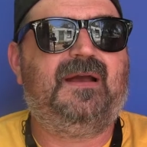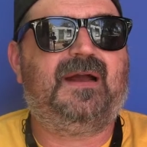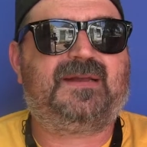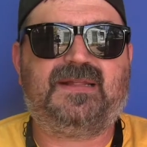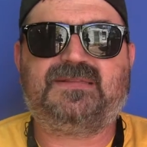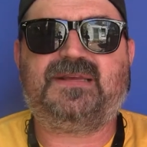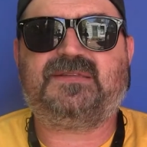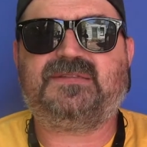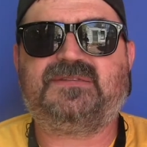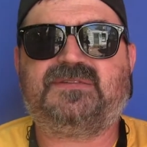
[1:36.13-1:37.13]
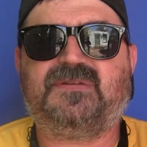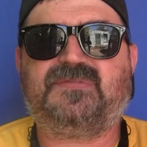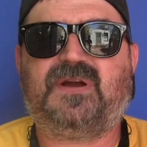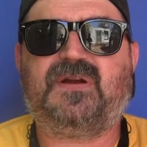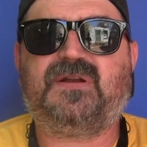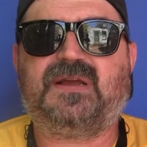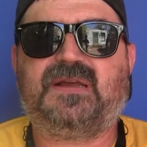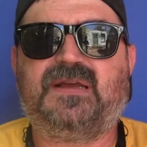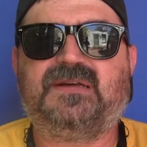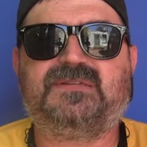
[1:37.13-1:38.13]
I kind of take this stuff to heart, I
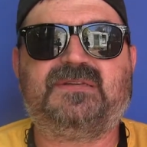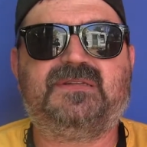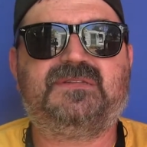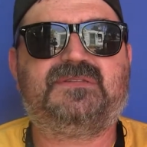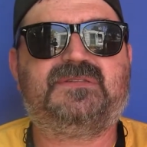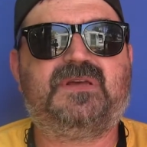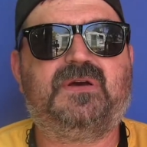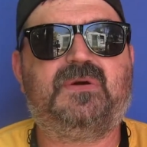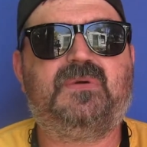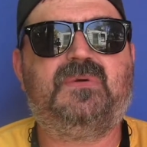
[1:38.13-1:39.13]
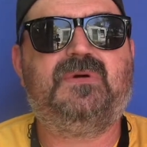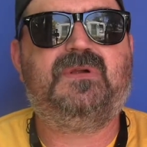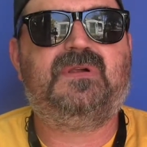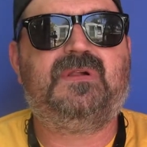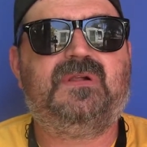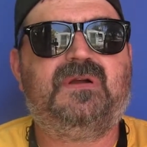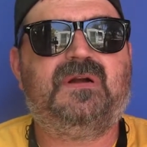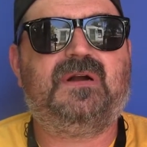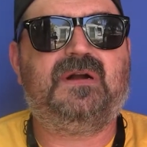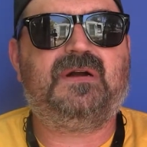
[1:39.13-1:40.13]
guess, and so.
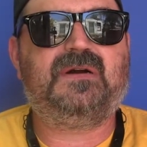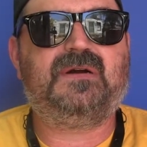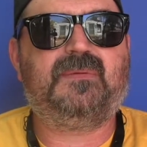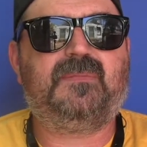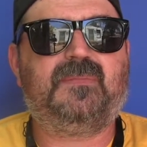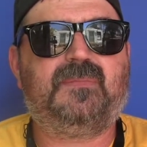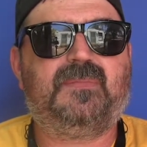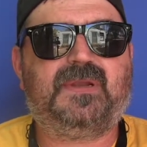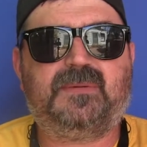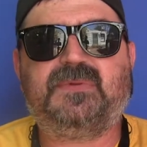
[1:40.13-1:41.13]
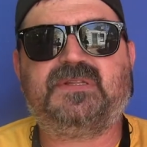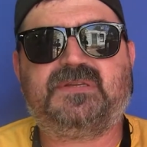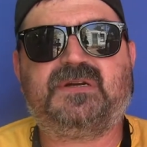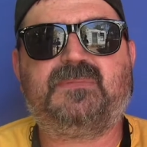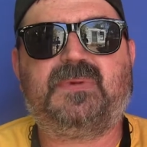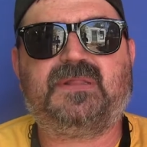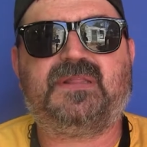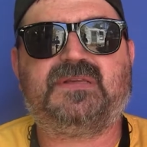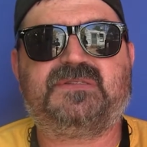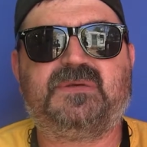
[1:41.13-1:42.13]
Um, but I'm going to talk about
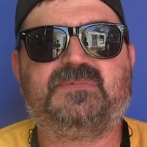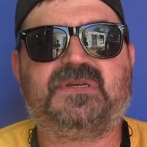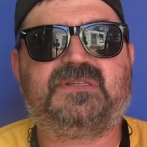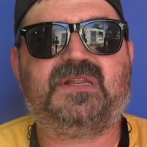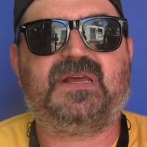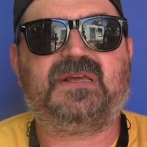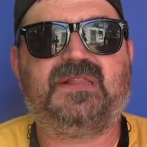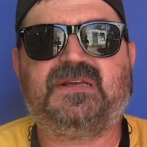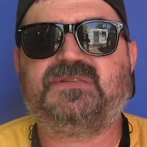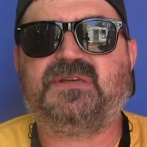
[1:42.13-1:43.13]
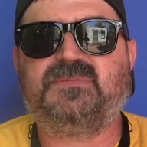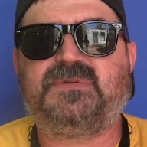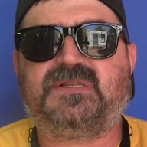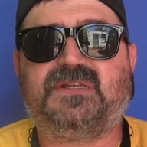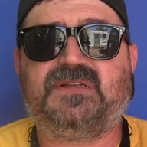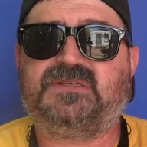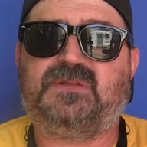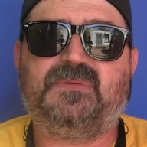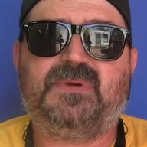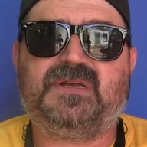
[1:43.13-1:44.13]
that subject today, and that subject, and it's
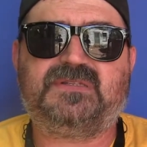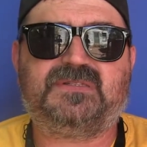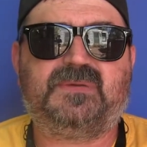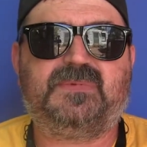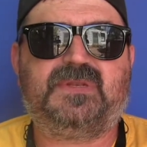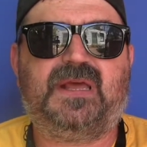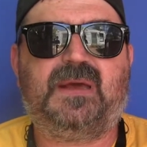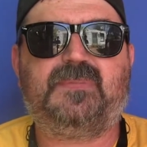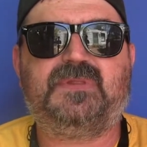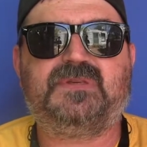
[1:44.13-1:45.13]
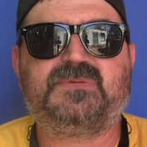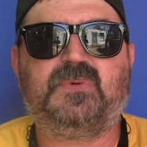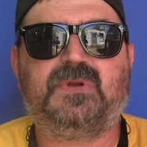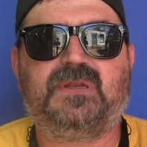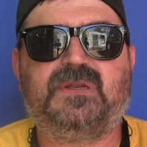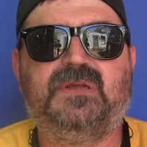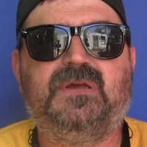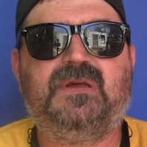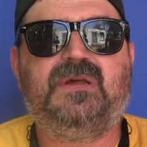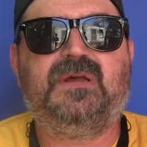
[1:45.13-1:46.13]
only because of something that happened this morning.
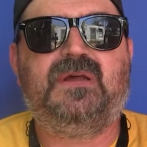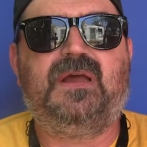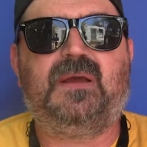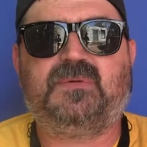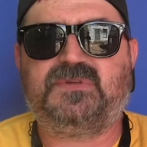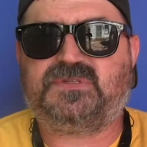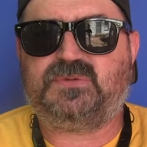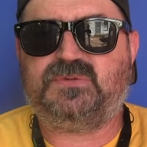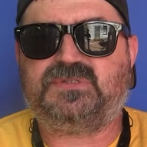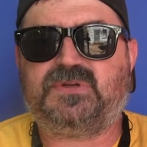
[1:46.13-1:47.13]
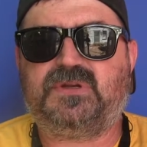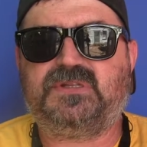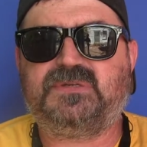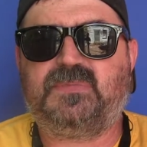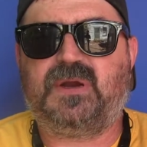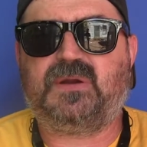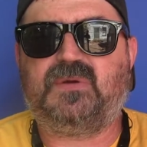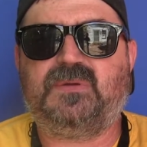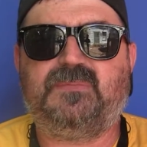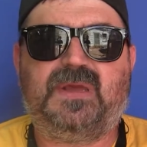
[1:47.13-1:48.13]
And with school starting tomorrow,
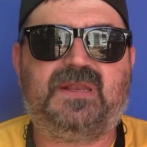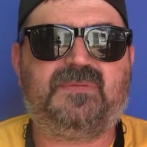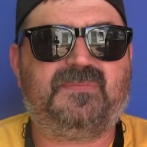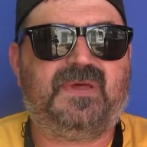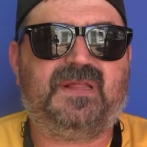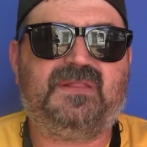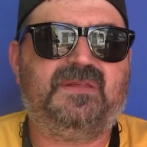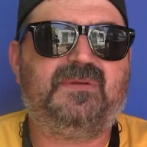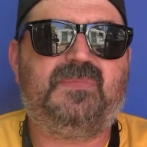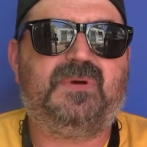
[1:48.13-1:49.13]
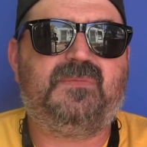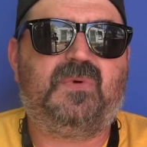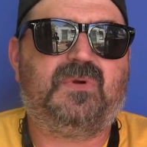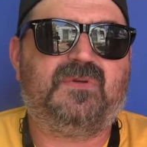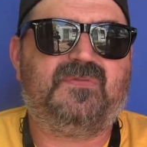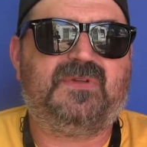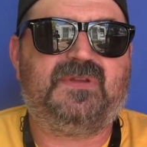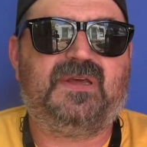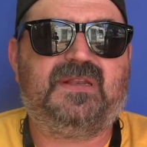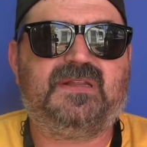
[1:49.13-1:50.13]
it made it a little bit more of
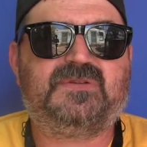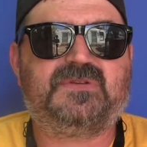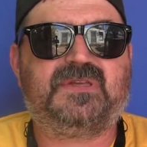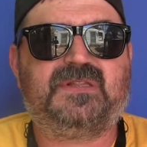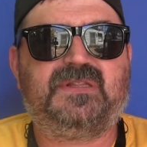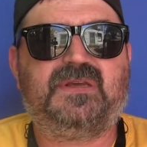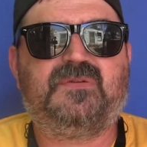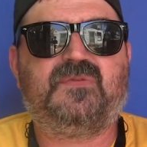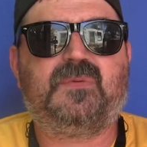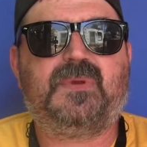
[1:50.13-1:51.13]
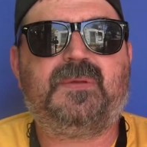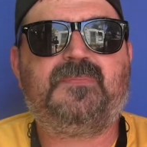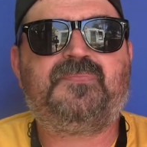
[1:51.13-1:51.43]
an, an interesting deal for me.